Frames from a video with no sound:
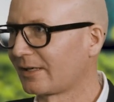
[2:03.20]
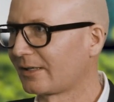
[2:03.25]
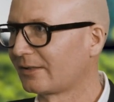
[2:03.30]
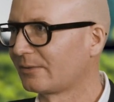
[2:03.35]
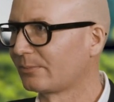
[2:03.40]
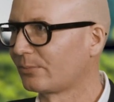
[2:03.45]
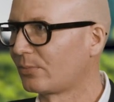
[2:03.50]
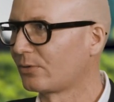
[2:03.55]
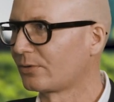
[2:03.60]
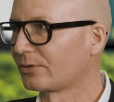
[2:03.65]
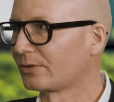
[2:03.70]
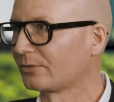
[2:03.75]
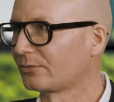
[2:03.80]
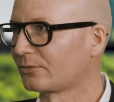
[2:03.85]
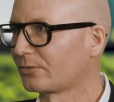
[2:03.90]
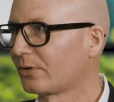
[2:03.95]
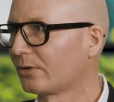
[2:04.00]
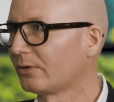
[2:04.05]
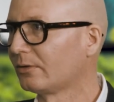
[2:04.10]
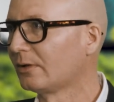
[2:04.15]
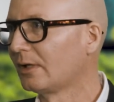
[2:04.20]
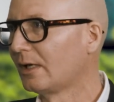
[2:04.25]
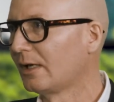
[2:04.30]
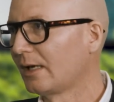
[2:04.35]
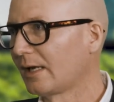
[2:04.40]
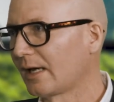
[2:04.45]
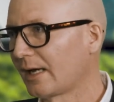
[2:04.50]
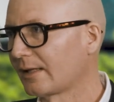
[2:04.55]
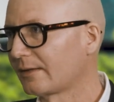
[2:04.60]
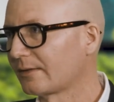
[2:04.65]
an important role,
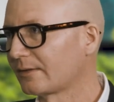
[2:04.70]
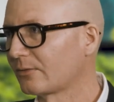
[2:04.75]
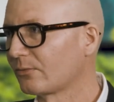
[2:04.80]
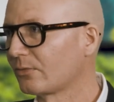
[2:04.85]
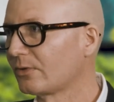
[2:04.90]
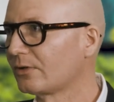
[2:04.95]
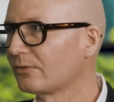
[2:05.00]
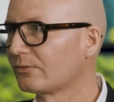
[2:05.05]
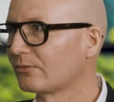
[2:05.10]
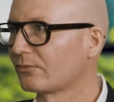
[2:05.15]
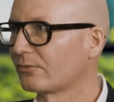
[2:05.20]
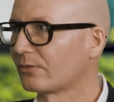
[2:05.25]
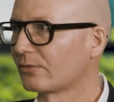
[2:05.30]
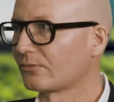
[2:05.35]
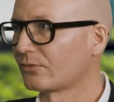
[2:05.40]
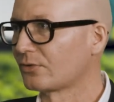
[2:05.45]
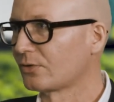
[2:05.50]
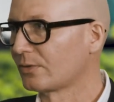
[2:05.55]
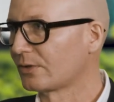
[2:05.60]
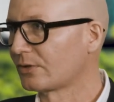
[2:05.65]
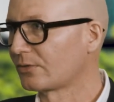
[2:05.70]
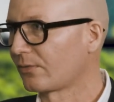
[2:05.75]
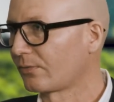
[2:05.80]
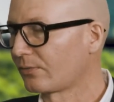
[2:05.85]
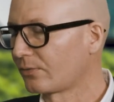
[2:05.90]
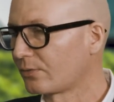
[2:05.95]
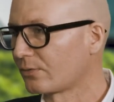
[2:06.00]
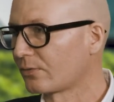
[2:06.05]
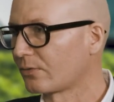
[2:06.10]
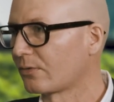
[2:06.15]
and we do it
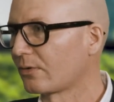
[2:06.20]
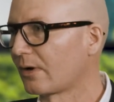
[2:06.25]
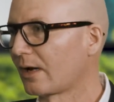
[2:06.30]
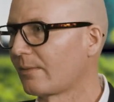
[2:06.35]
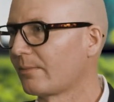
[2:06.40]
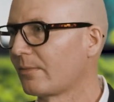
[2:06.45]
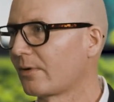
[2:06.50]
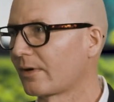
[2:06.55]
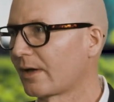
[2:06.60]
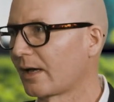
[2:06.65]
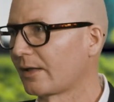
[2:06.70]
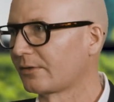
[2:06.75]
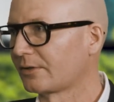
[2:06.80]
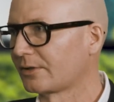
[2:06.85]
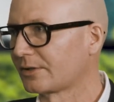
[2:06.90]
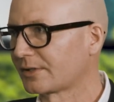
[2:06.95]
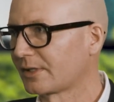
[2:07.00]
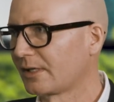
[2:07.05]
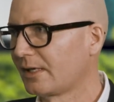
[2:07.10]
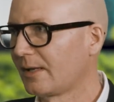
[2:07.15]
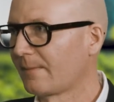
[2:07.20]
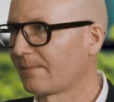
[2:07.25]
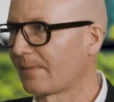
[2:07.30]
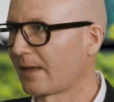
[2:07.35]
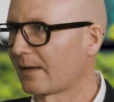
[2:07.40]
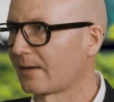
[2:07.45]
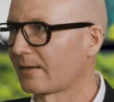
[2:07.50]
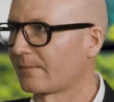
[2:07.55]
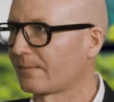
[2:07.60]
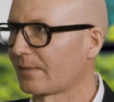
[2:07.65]
through, among others,
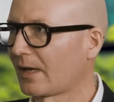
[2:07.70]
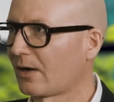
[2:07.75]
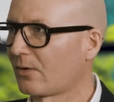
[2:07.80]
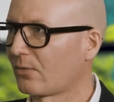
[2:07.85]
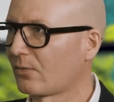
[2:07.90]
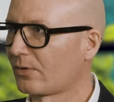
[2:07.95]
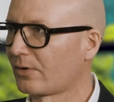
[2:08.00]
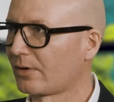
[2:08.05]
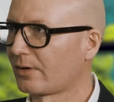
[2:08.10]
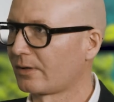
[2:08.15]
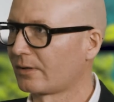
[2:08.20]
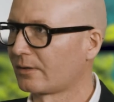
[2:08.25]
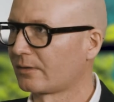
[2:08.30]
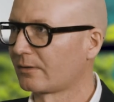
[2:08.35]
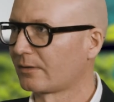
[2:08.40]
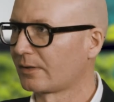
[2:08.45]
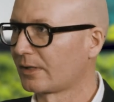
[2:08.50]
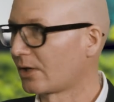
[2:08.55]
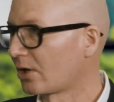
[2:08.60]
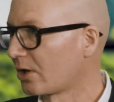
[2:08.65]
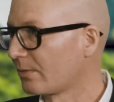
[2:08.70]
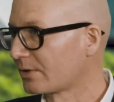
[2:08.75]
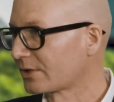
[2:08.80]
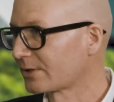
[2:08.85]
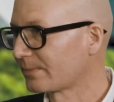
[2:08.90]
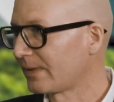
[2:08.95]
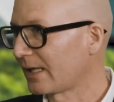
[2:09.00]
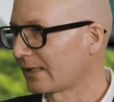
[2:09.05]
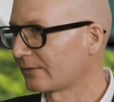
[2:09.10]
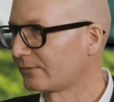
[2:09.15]
um, our uh, e-commerce
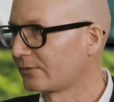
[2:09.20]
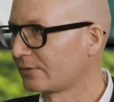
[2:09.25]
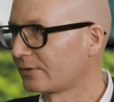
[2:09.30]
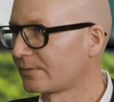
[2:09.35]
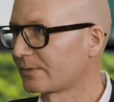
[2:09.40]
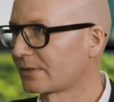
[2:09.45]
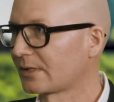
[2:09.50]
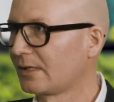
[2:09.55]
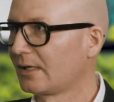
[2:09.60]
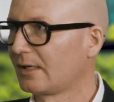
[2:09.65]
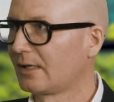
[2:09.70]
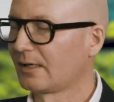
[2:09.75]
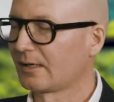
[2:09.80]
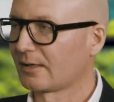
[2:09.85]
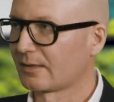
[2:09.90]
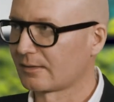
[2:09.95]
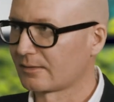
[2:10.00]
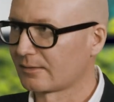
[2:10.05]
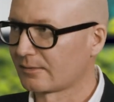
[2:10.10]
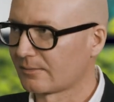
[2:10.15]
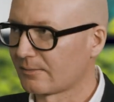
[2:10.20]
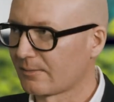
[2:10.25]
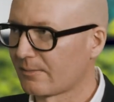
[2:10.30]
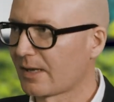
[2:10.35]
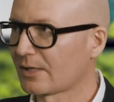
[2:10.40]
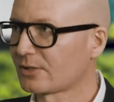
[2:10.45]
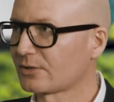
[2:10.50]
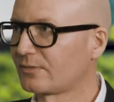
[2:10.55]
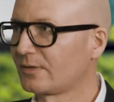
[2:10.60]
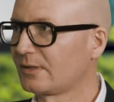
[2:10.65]
platforms, uh,
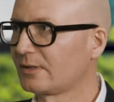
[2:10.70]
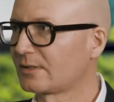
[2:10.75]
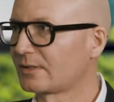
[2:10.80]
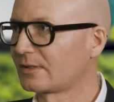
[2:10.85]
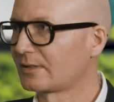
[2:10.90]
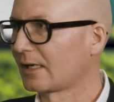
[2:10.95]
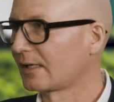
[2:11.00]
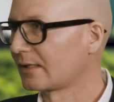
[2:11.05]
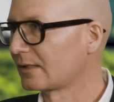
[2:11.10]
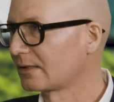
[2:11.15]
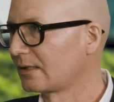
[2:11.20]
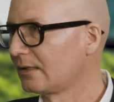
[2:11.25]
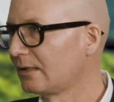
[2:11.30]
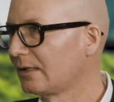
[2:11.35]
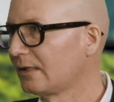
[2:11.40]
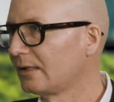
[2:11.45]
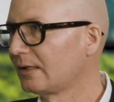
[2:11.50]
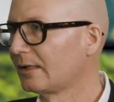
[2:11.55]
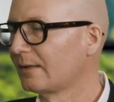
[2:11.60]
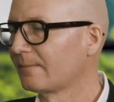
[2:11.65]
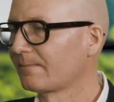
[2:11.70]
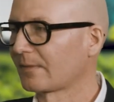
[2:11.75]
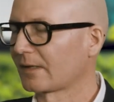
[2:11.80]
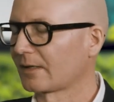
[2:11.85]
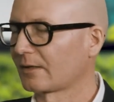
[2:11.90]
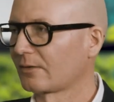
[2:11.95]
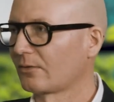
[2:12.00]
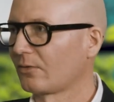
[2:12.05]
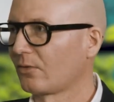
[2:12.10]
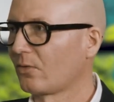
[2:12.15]
Maczfit, Dietly,
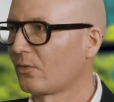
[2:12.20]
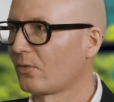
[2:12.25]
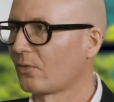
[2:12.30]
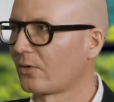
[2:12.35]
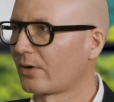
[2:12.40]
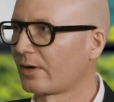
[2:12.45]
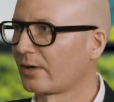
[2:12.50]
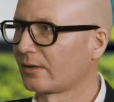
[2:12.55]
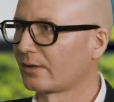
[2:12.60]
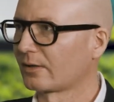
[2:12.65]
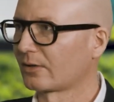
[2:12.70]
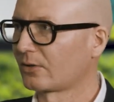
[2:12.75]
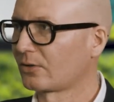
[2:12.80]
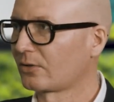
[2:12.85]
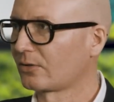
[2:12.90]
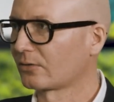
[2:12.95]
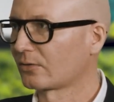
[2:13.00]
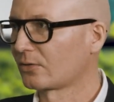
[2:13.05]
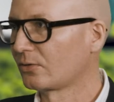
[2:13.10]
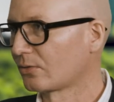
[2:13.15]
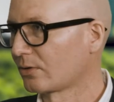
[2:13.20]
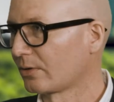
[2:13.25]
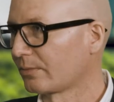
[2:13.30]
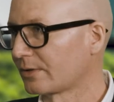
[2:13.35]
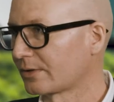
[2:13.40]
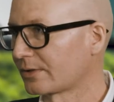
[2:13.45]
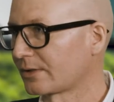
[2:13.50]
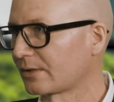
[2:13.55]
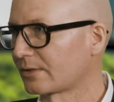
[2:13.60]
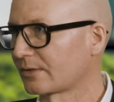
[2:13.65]
uh, or
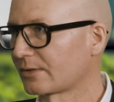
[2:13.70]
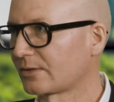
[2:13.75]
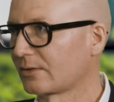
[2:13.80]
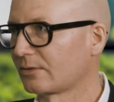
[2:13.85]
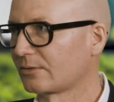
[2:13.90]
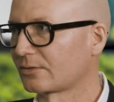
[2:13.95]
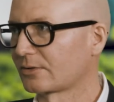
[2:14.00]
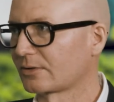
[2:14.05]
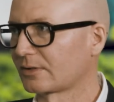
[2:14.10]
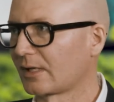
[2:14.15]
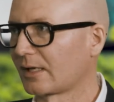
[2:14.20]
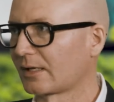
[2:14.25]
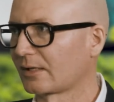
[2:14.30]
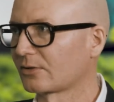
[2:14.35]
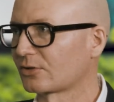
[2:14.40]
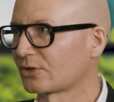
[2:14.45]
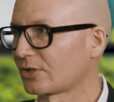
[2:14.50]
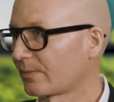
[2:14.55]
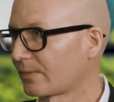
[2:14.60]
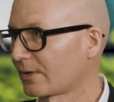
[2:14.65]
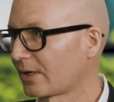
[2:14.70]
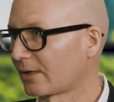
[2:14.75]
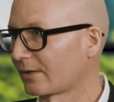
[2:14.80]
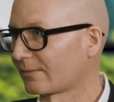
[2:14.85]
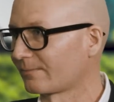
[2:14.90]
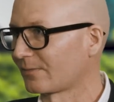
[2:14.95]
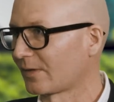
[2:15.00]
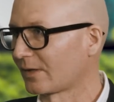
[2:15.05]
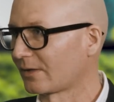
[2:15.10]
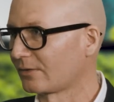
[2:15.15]
Q-commerce uh, uh, solutions like Żabka
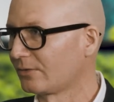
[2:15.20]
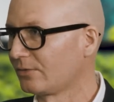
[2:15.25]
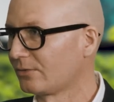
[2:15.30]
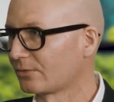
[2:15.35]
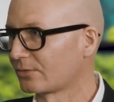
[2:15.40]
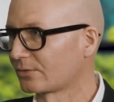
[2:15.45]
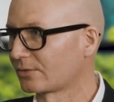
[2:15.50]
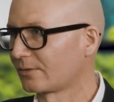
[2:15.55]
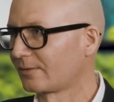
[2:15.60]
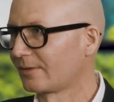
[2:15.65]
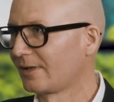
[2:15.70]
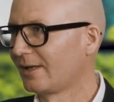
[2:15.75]
Jush.